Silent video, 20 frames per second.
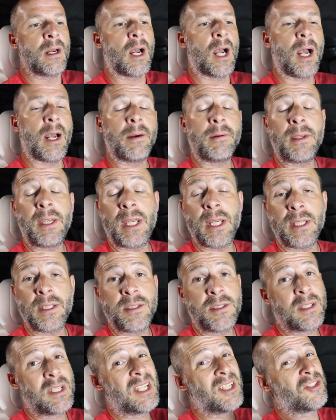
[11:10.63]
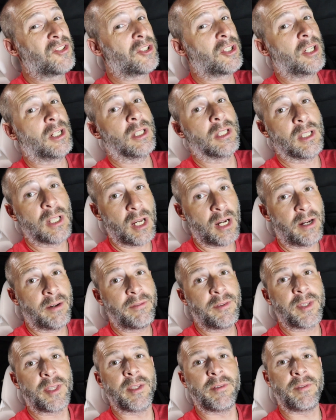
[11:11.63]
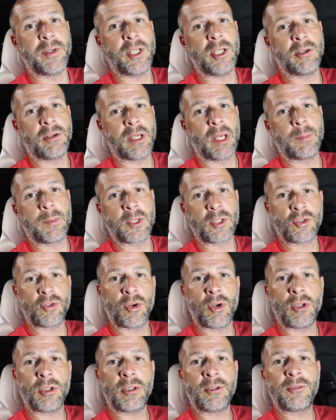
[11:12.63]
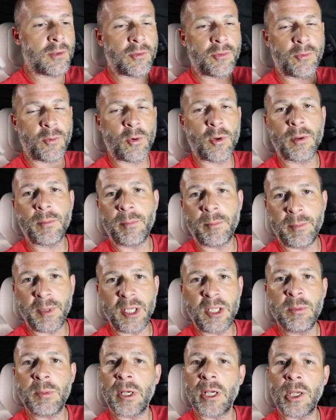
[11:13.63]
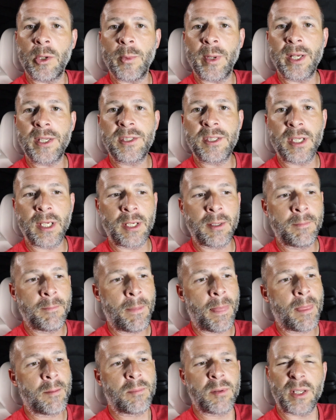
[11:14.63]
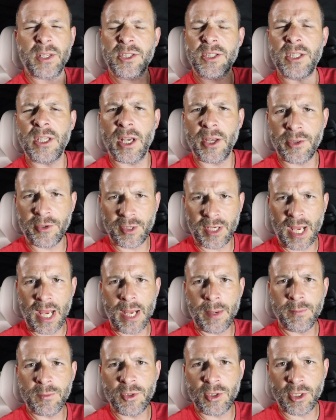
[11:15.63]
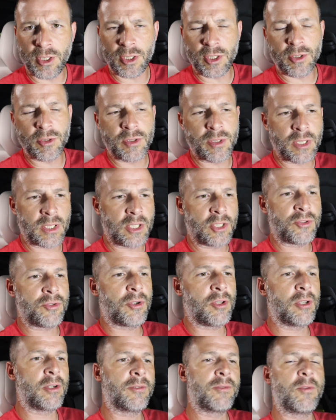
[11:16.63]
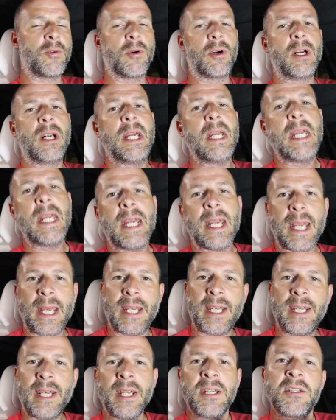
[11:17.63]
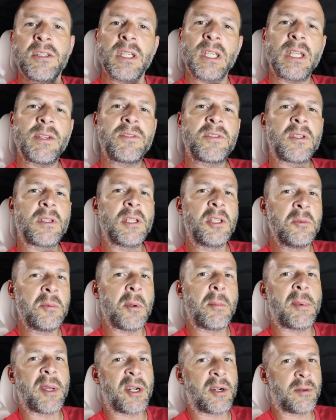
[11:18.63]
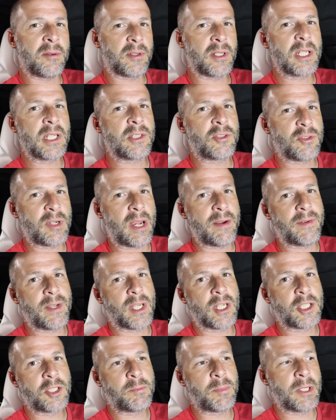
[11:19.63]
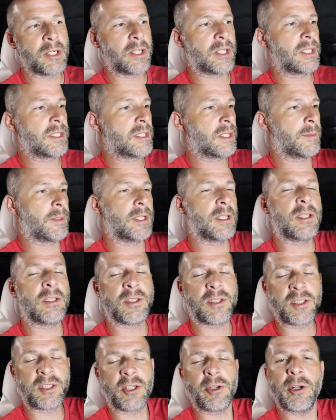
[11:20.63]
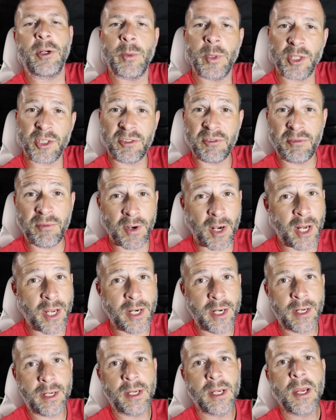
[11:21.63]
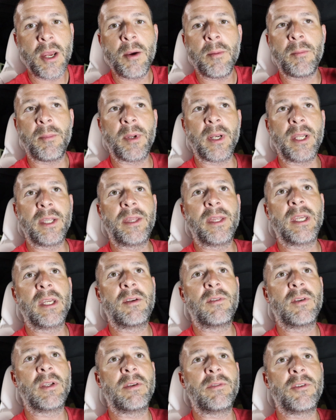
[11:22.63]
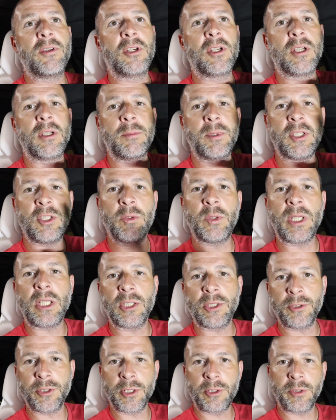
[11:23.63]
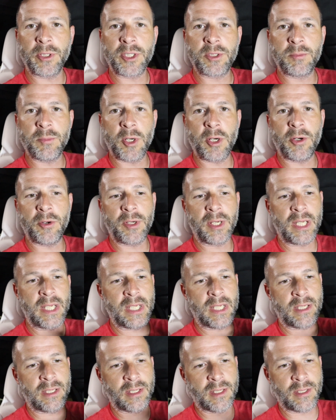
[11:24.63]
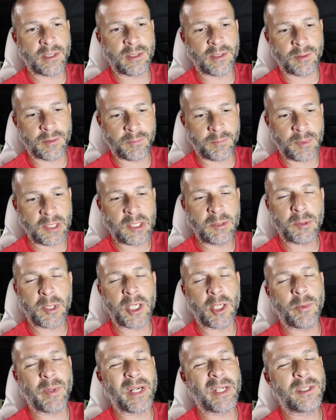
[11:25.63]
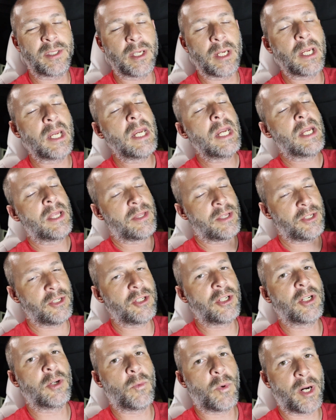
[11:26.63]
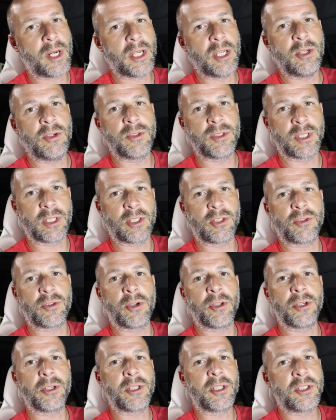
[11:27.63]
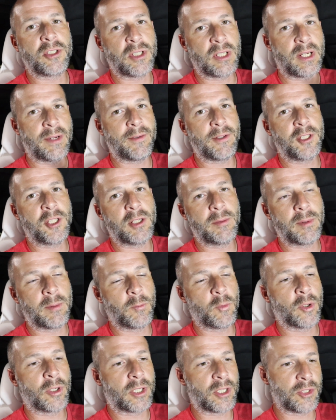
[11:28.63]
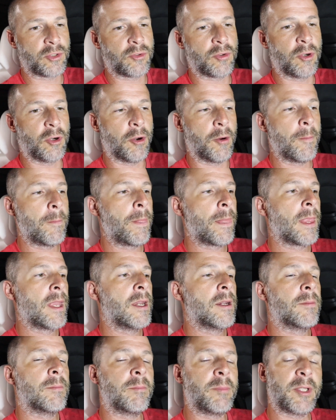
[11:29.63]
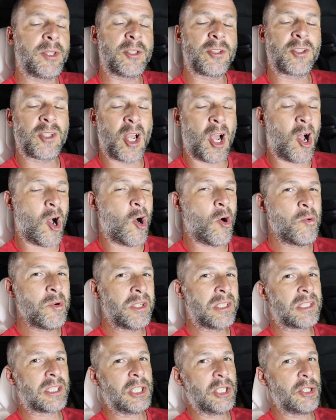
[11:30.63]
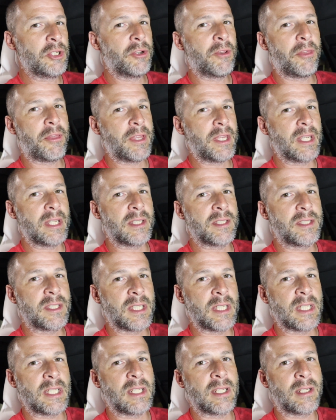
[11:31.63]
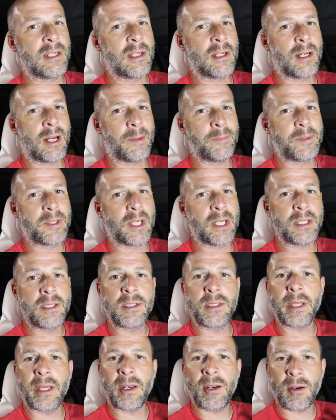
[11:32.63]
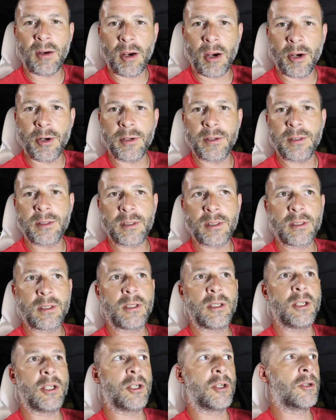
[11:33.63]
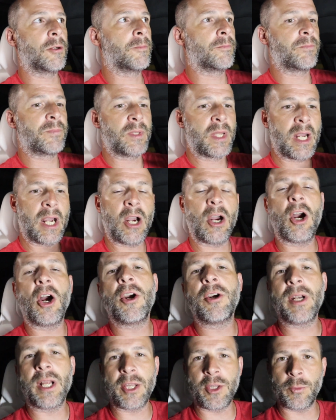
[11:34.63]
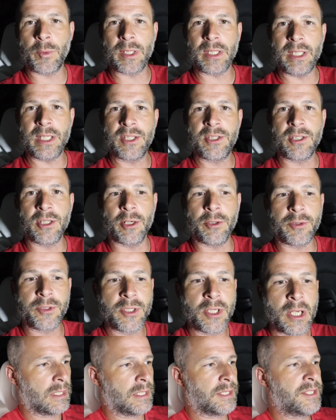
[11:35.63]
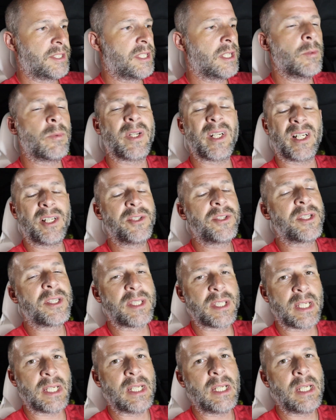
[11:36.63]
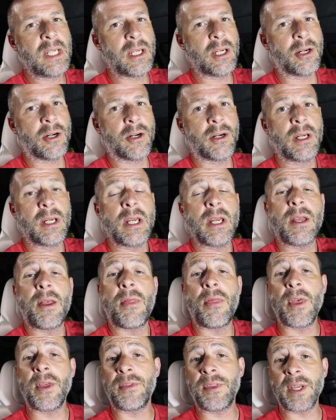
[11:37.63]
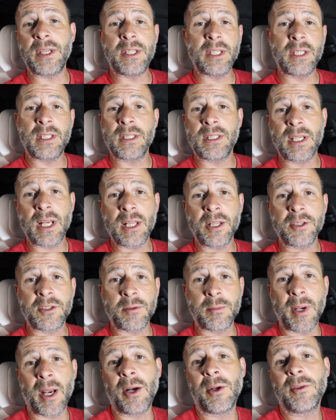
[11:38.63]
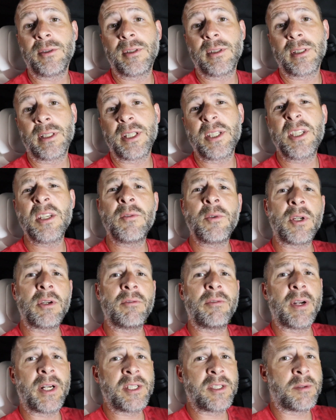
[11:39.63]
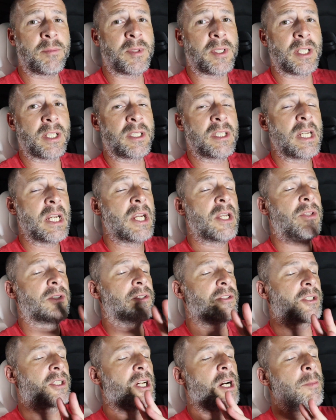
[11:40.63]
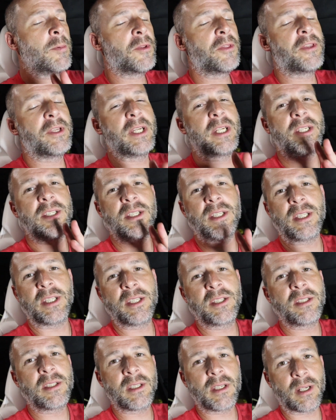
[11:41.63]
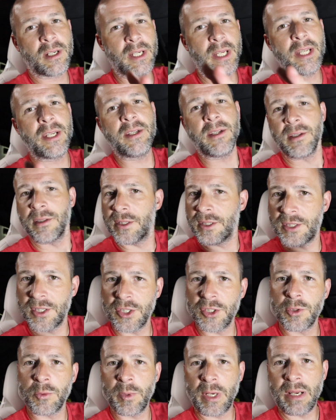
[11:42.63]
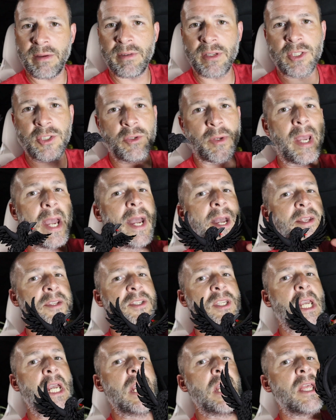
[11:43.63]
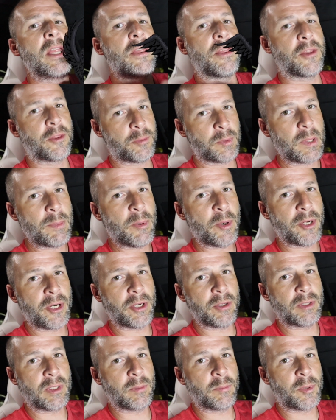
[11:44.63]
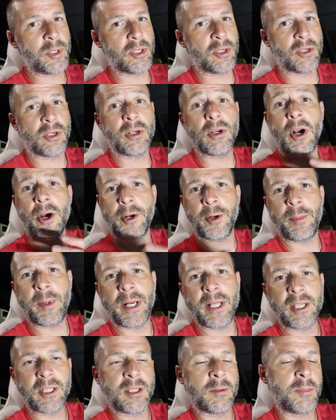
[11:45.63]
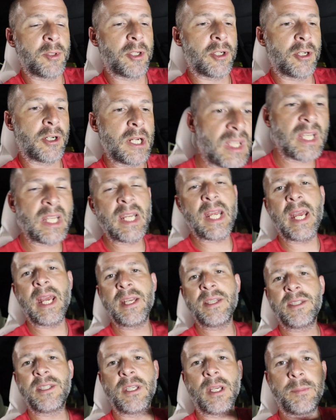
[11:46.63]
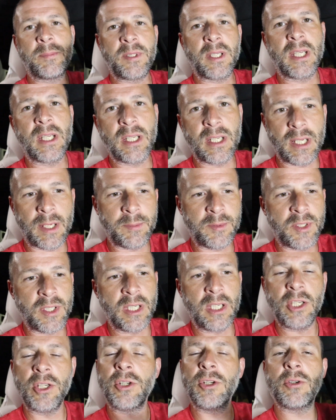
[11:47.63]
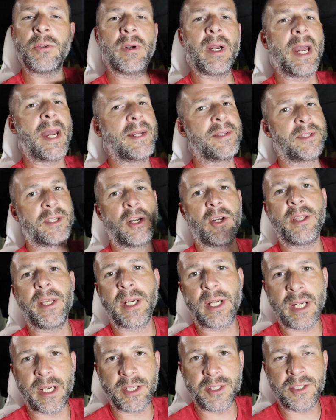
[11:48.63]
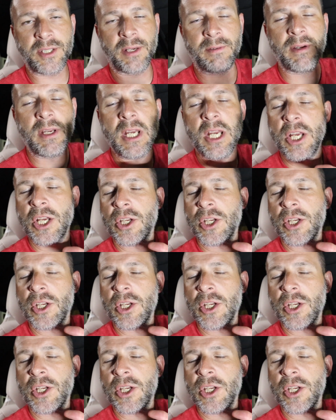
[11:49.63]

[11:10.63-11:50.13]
Uh, kids, kids are gonna love the video game controller for Beach Buggy Racing, plus the other games you can use the controller for, and it actually gives it a little bit better uh, driving experience. I mean, the steering wheel's fun, but I think if you're gonna be doing ludicrous mode in the Beach Buggy Racing, then you're gonna wanna use the controller because you're gonna have a little bit more control. But there's always little things in updates that aren't, you know, aren't on the release notes. Let's see what else is in here that they didn't tell us about. Let's see if we can find some things. There's a couple things. This, again, this is the Raven, so it has the three point oh computer, autopilot computer, and it has the updated M C U. It has all that kind of stuff.